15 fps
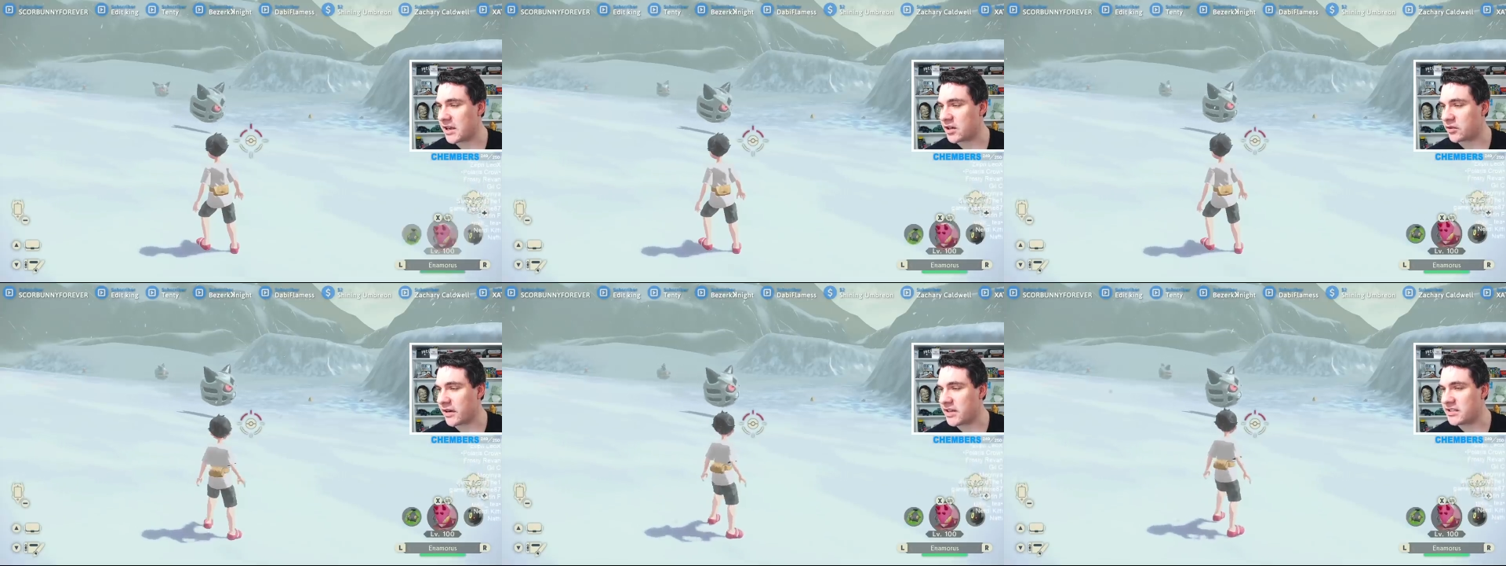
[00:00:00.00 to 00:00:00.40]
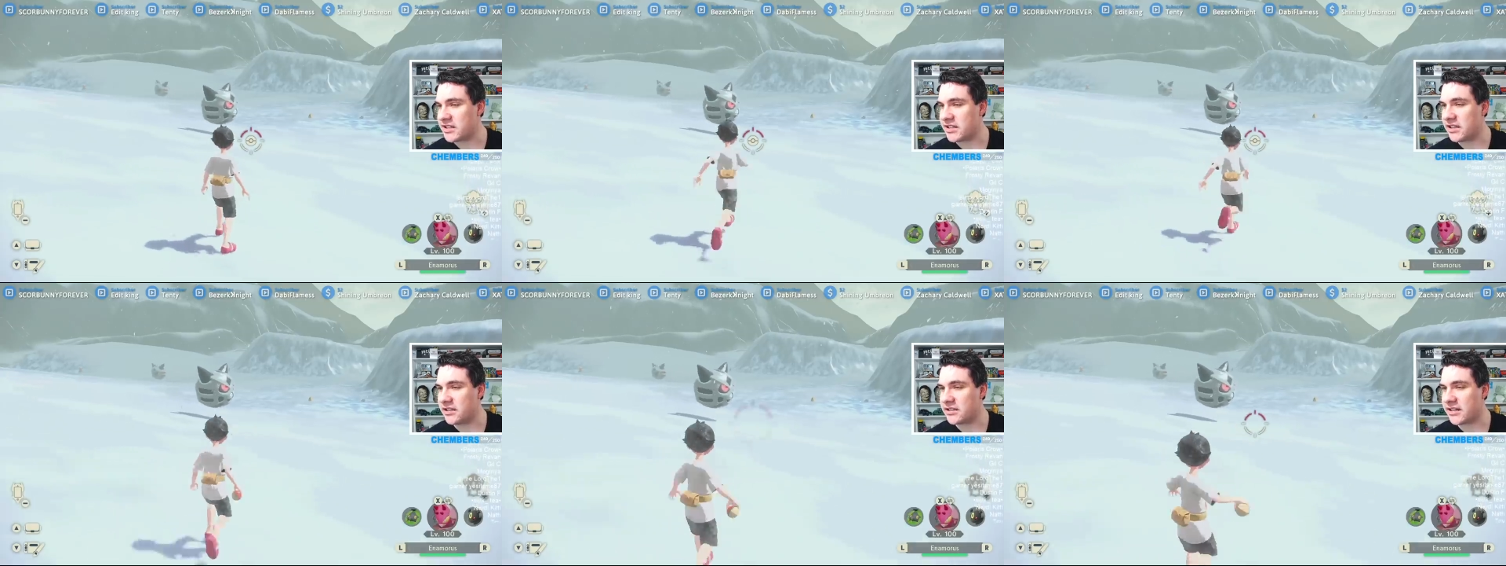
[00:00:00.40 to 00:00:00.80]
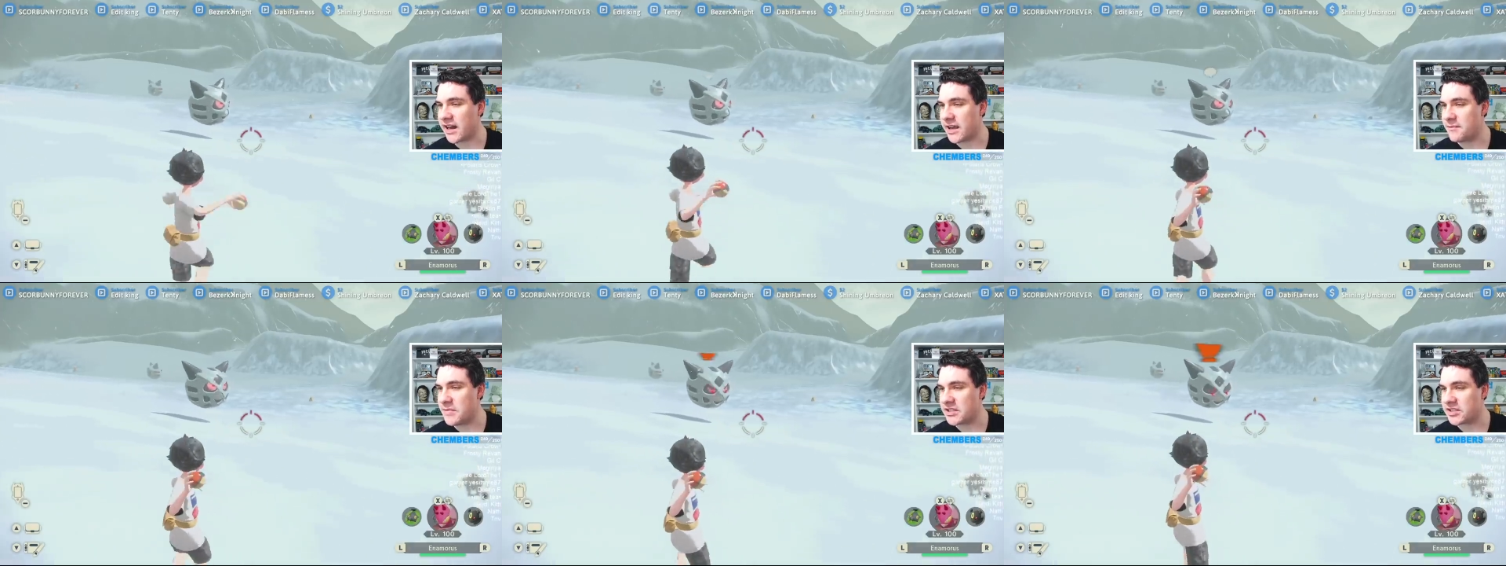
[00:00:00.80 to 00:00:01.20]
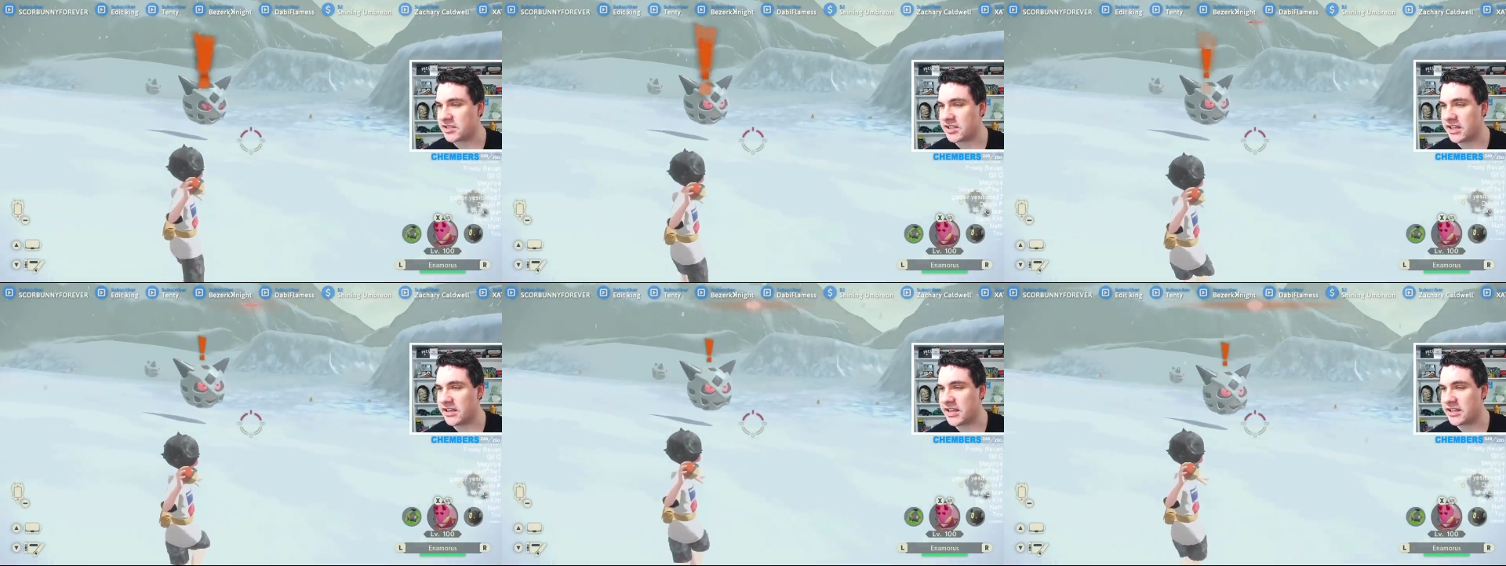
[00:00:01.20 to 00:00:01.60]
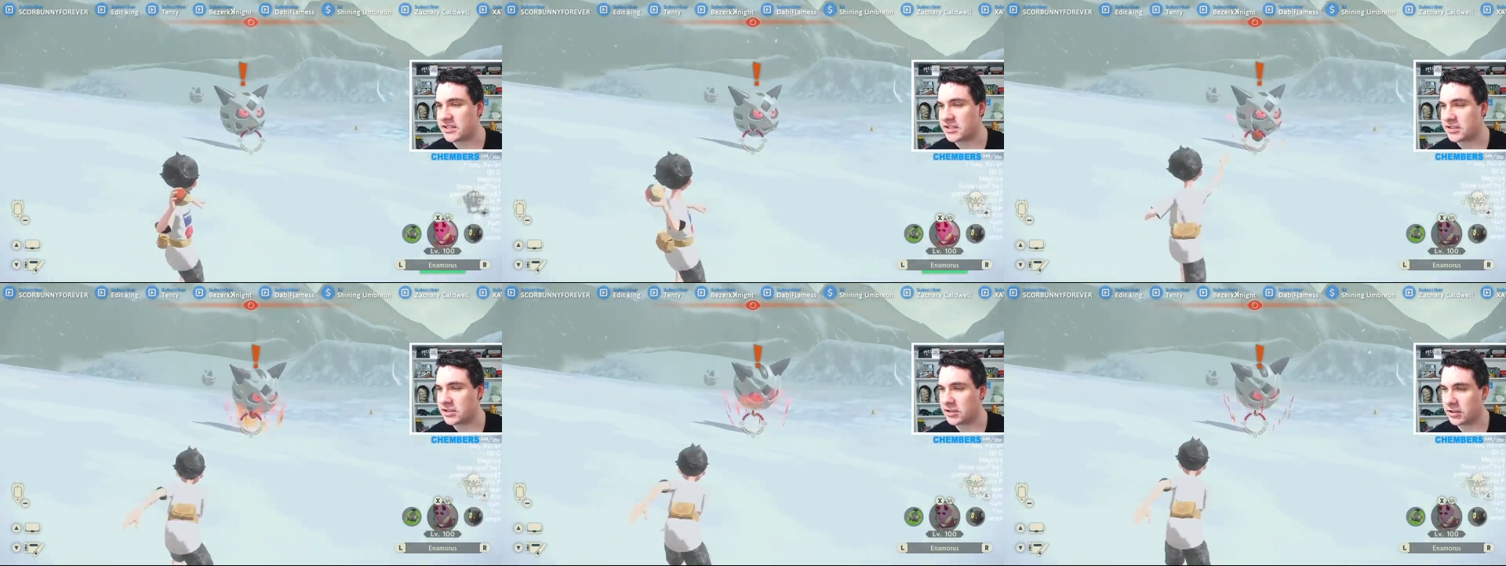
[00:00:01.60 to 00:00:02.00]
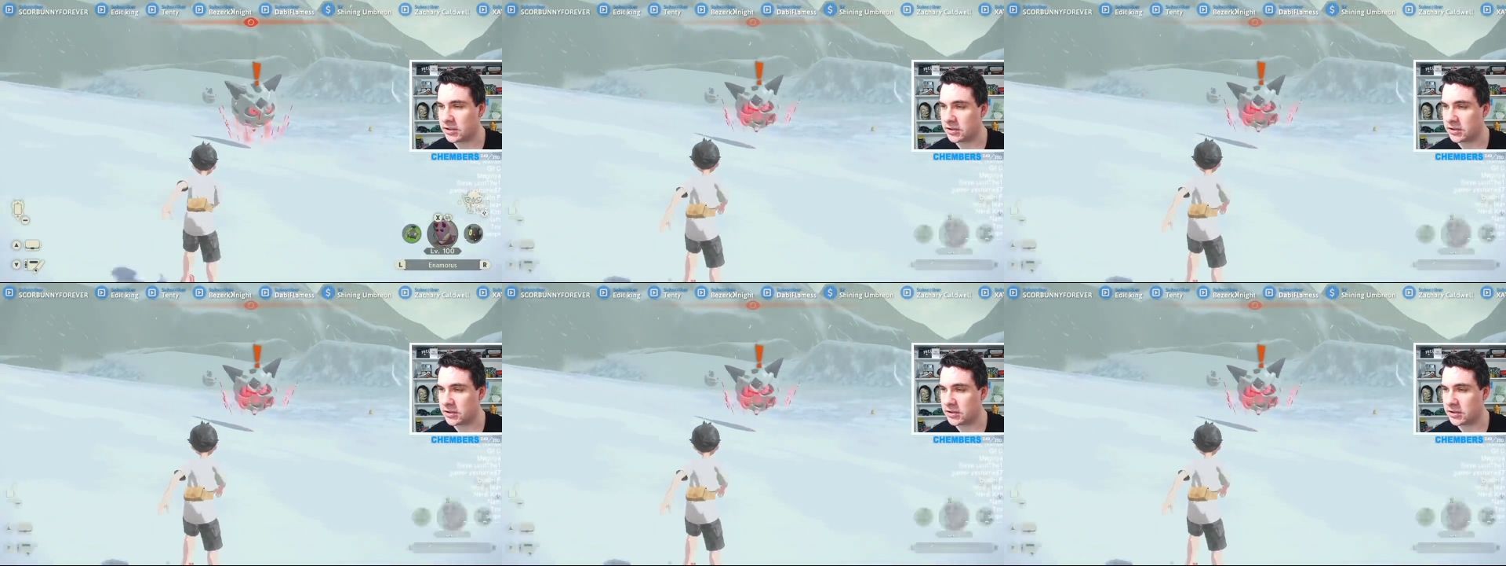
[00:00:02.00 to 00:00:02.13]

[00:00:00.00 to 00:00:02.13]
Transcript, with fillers: I crazy? Did I miss see this?